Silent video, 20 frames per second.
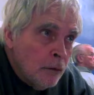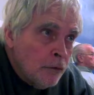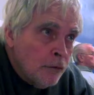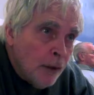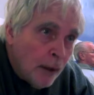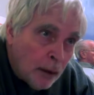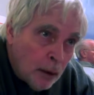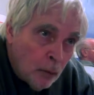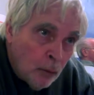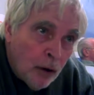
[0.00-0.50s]

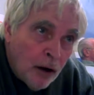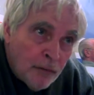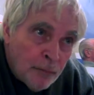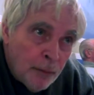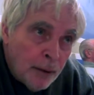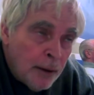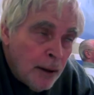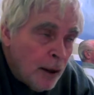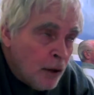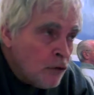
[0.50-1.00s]
second wife,
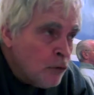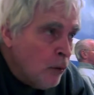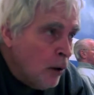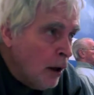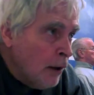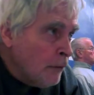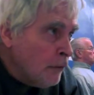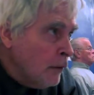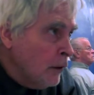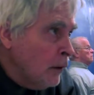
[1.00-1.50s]
my
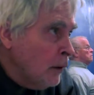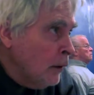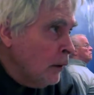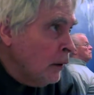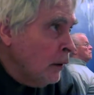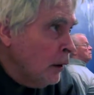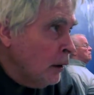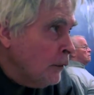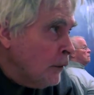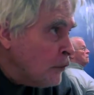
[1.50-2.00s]
ex-wife,
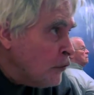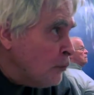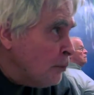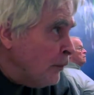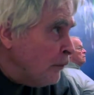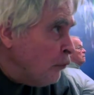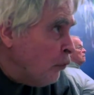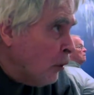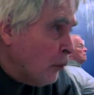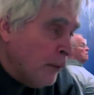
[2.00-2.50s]
this
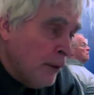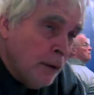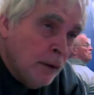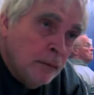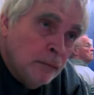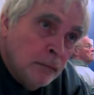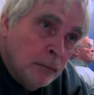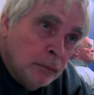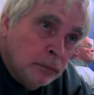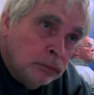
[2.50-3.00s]
is before
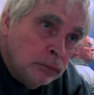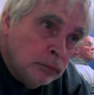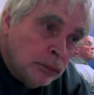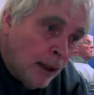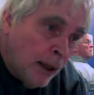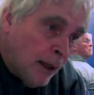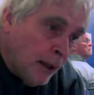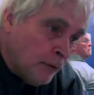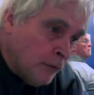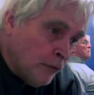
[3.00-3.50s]
we
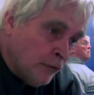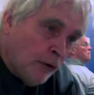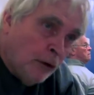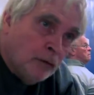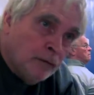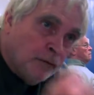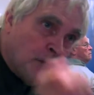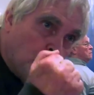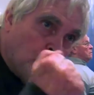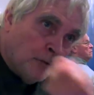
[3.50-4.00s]
had
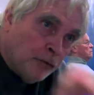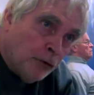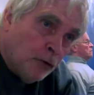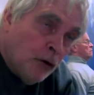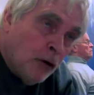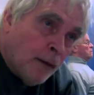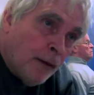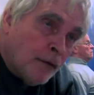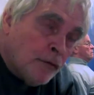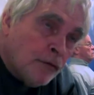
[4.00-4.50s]
cell phones
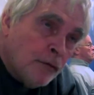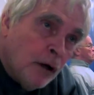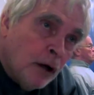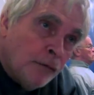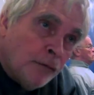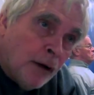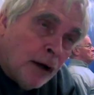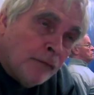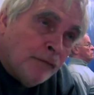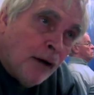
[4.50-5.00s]
and all that
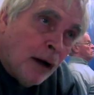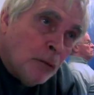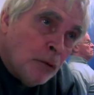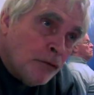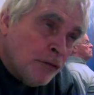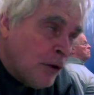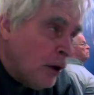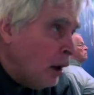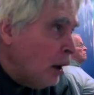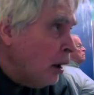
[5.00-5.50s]
stuff, and if I
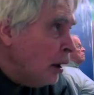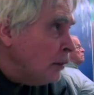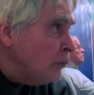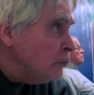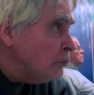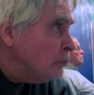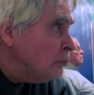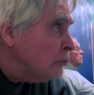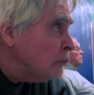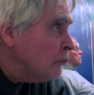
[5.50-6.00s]
was
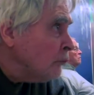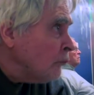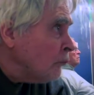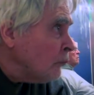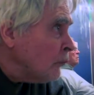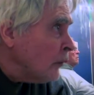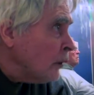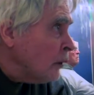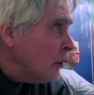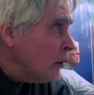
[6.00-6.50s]
gone,
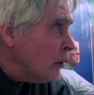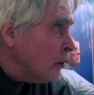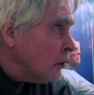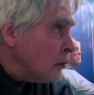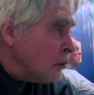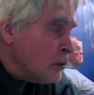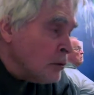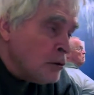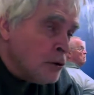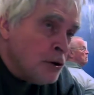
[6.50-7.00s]

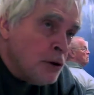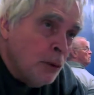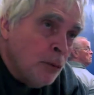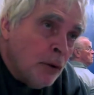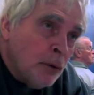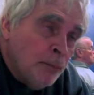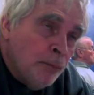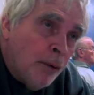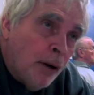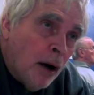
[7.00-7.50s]
she
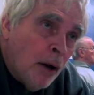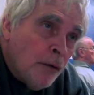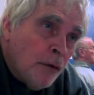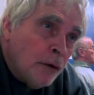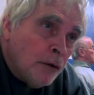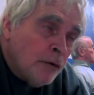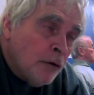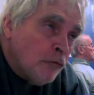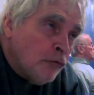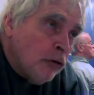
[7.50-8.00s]
wouldn't
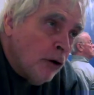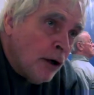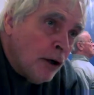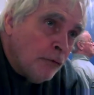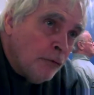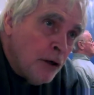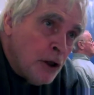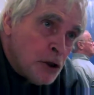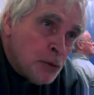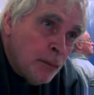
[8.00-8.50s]
bother to try
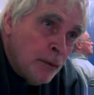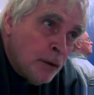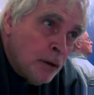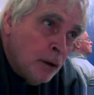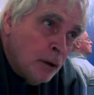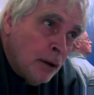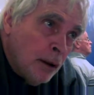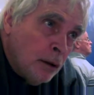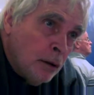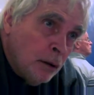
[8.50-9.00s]
to reach me.
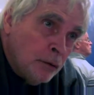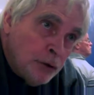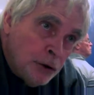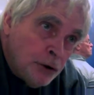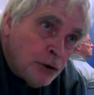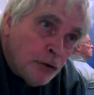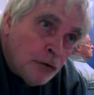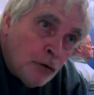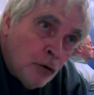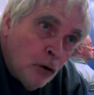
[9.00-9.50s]

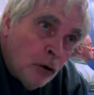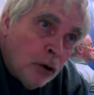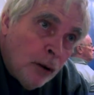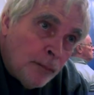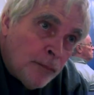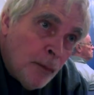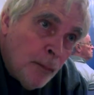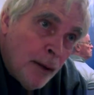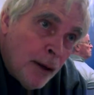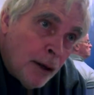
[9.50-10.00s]
She'd just
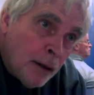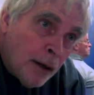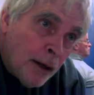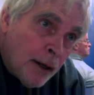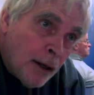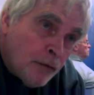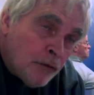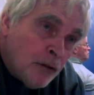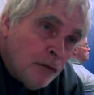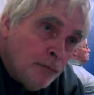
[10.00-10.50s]
call up the Met
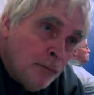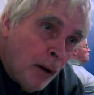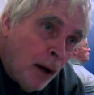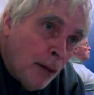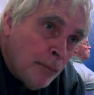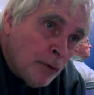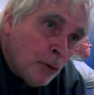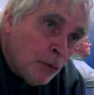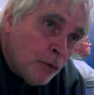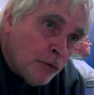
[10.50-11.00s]
and ask if
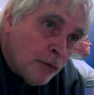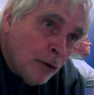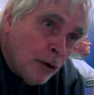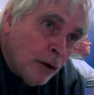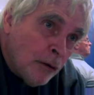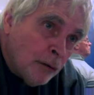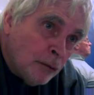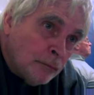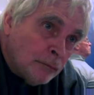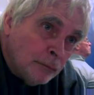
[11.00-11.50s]
Bobby was
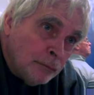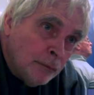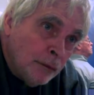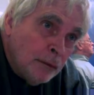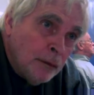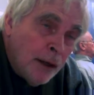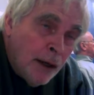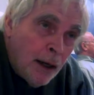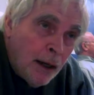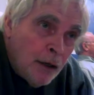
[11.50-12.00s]
there.
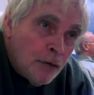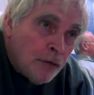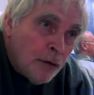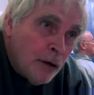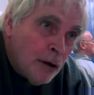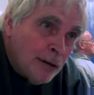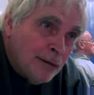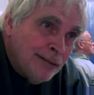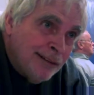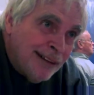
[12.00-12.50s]
Yeah, he's
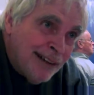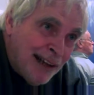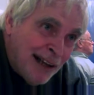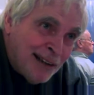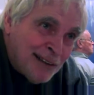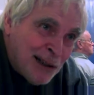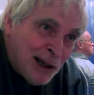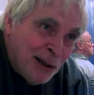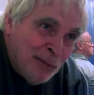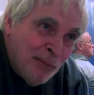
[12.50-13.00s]
here.
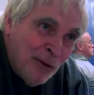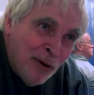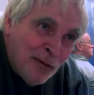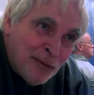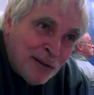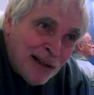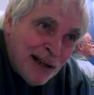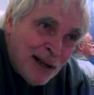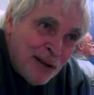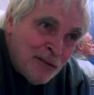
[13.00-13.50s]
I'd come
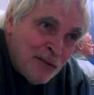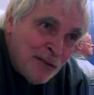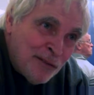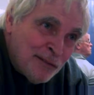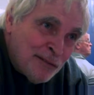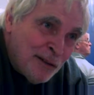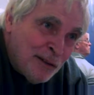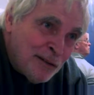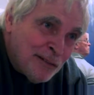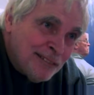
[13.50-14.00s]
over and answer
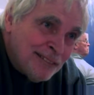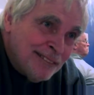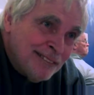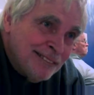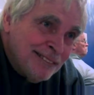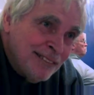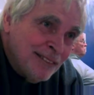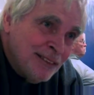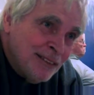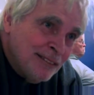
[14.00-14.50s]
the phone.
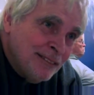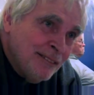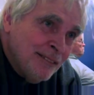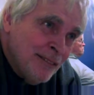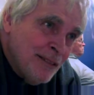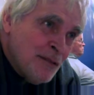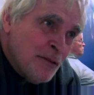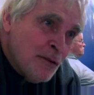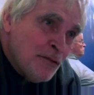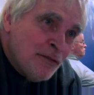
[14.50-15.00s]

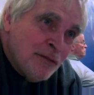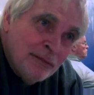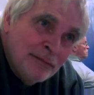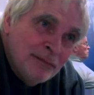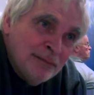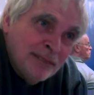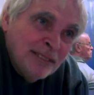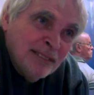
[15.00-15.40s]
It's